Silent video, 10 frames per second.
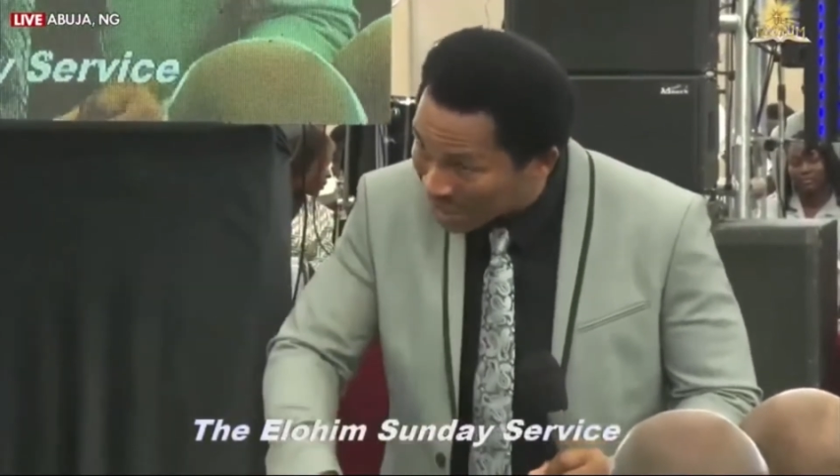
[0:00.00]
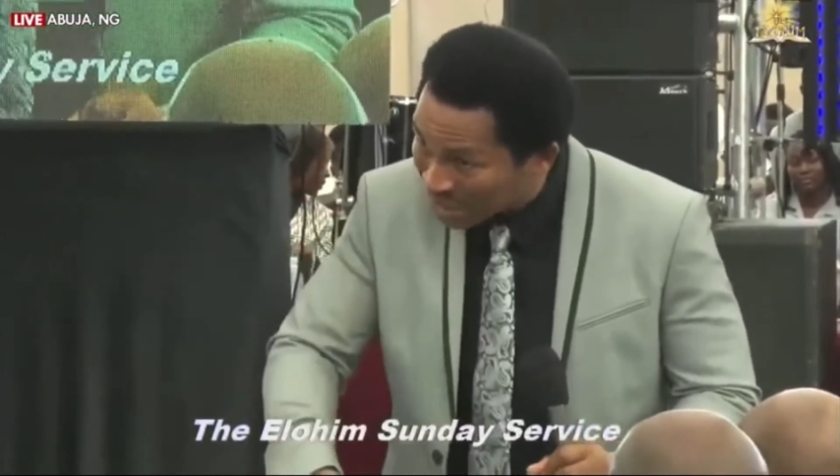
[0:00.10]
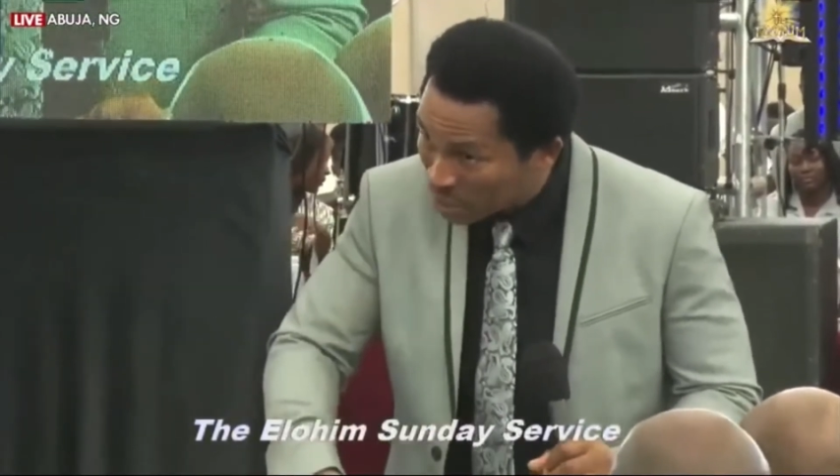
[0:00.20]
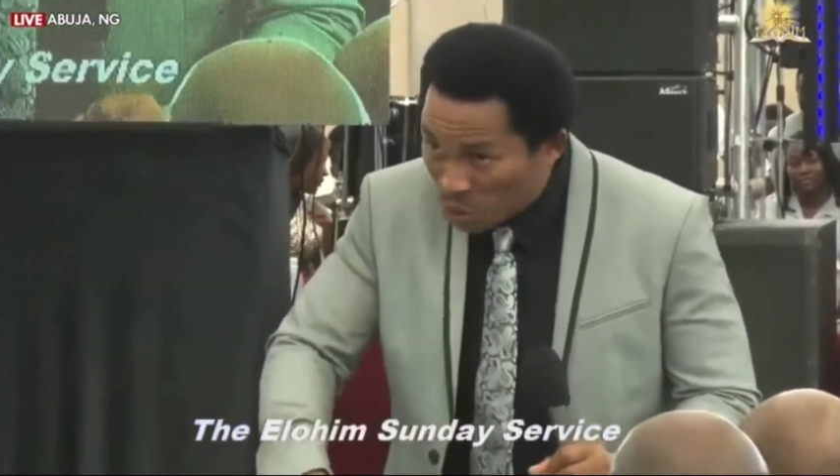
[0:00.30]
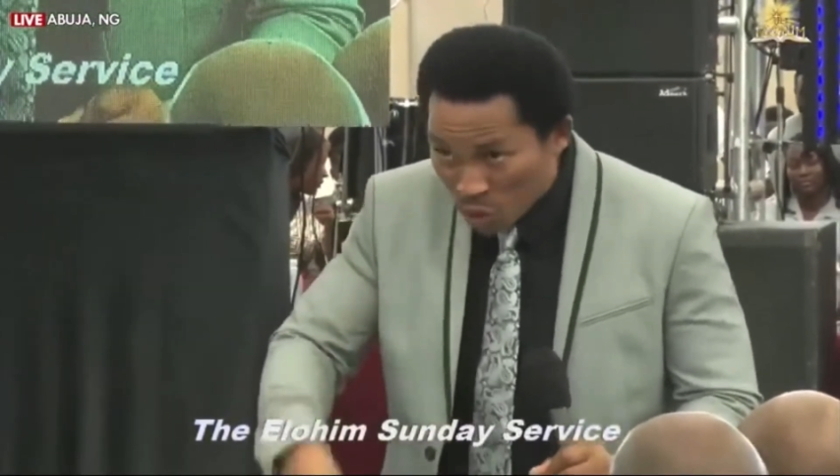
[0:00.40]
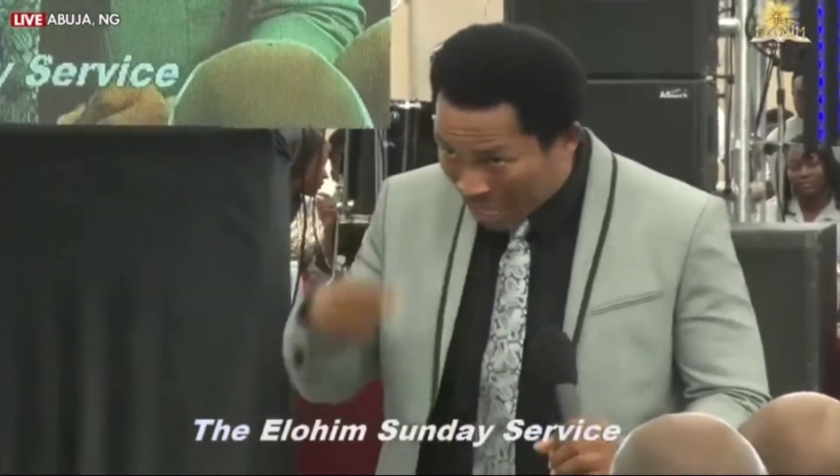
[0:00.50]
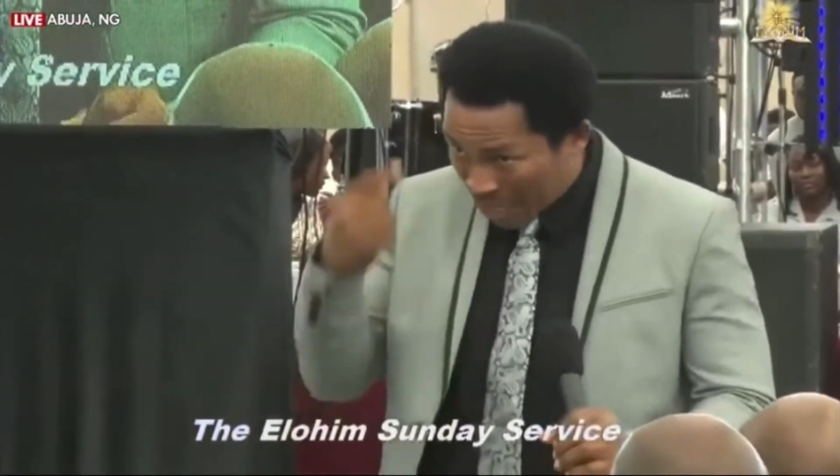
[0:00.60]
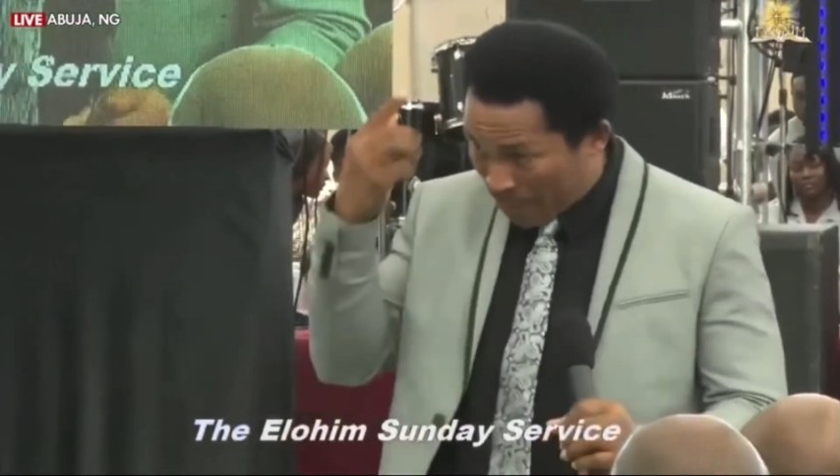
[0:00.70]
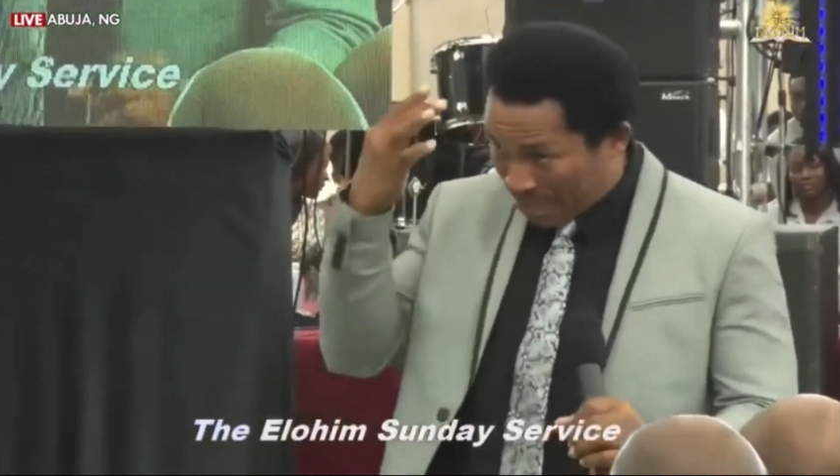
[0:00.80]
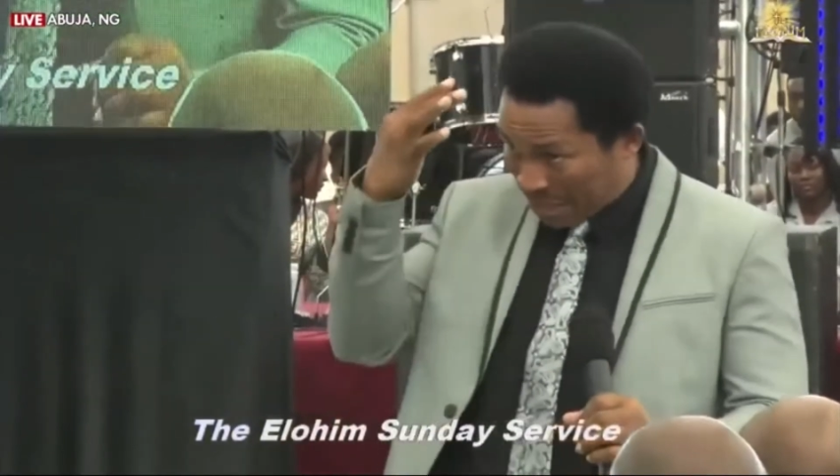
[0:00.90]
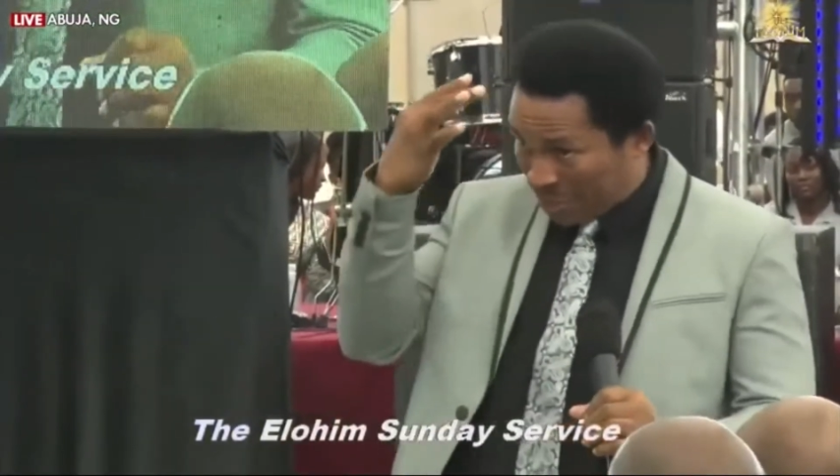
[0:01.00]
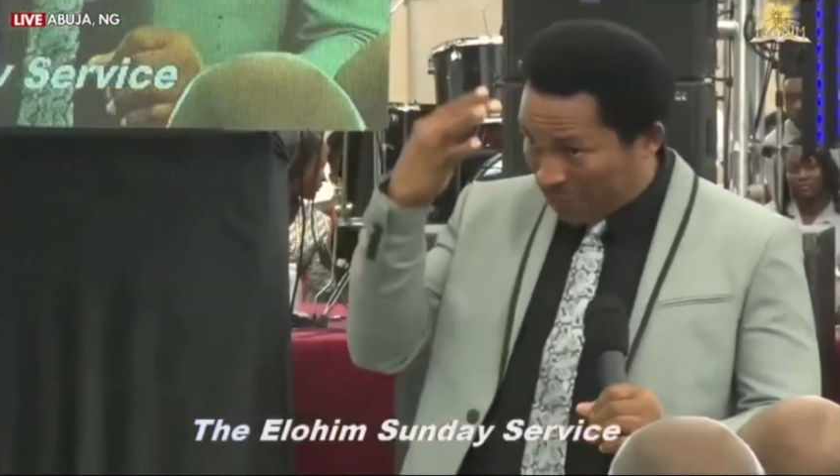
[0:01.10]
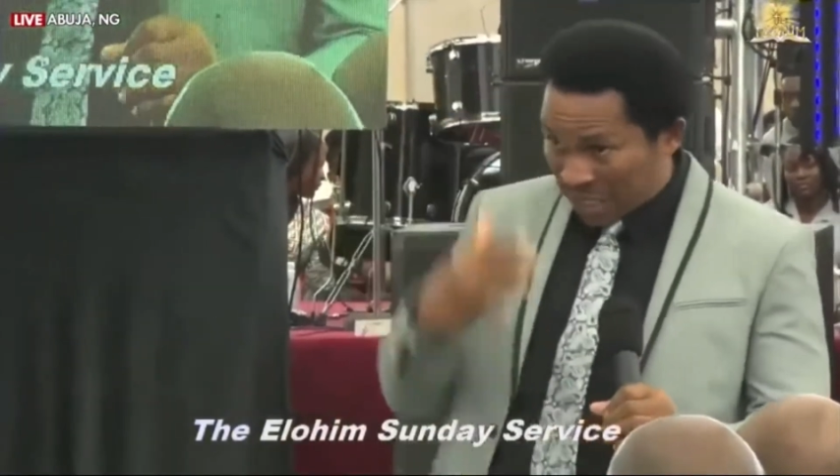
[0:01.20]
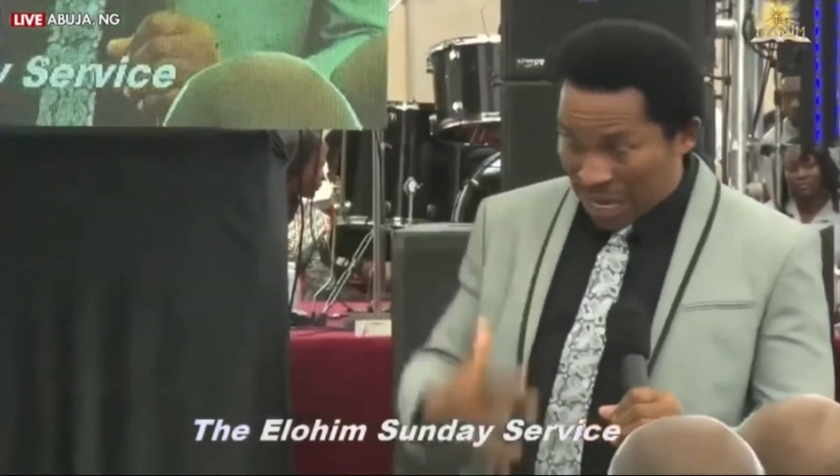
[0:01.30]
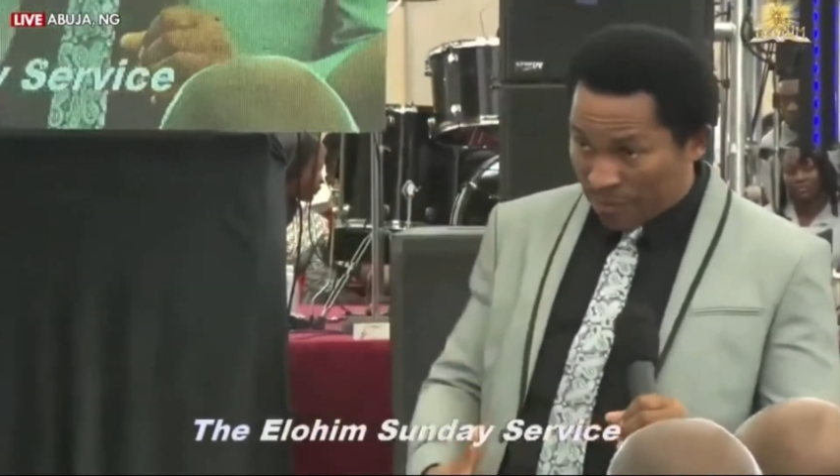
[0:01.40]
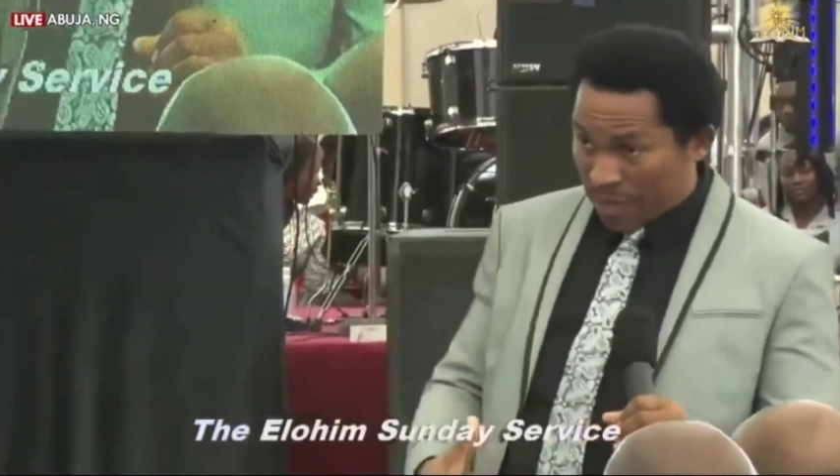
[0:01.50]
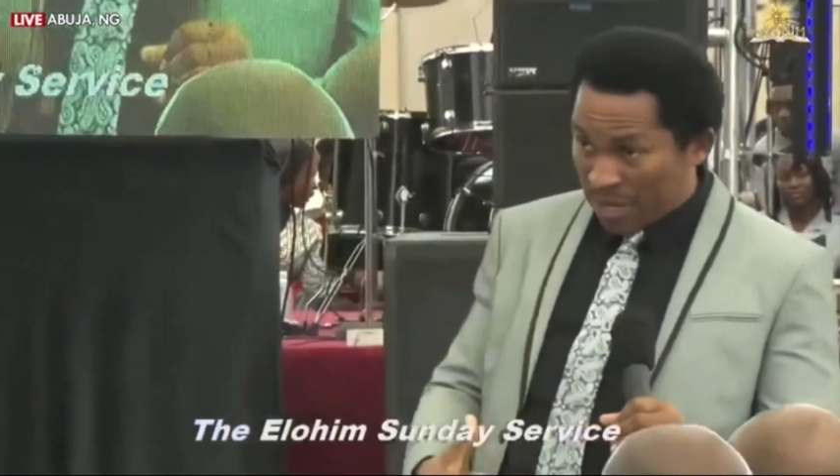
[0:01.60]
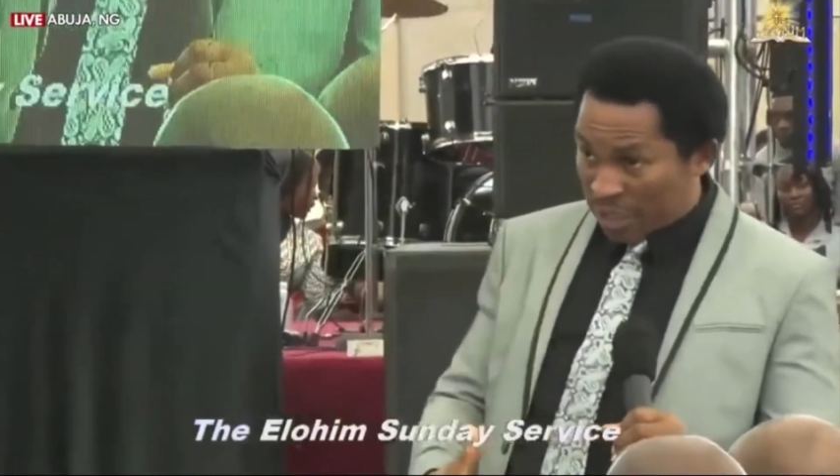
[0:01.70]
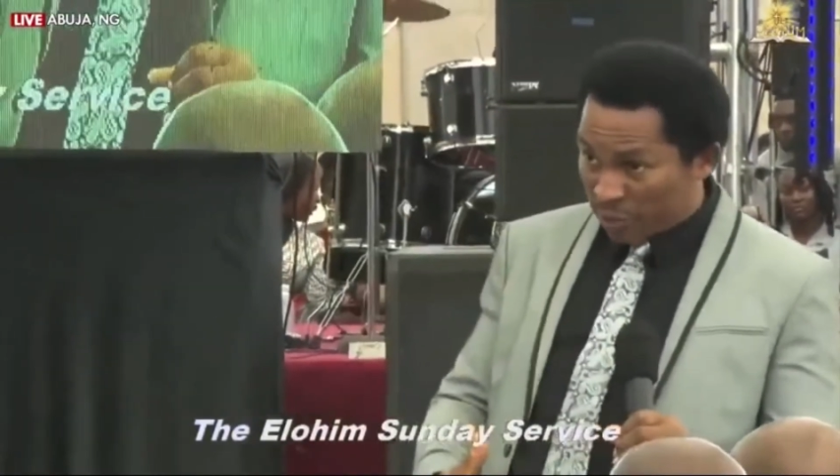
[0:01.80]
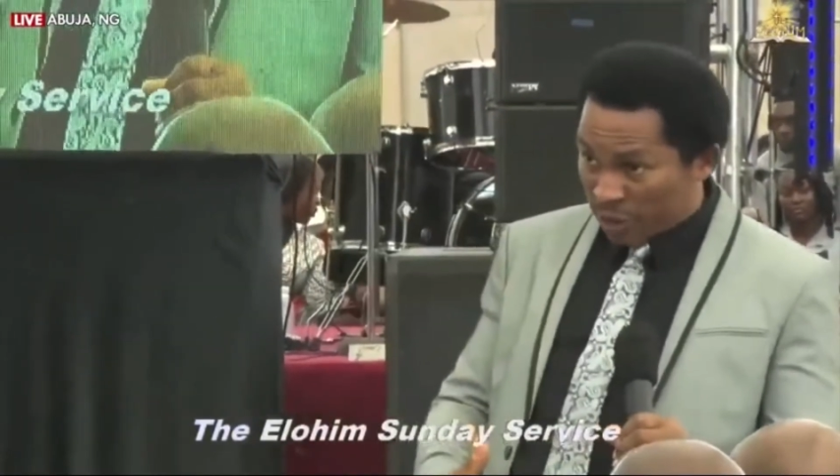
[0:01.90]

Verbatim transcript: You look at the person's facial expression,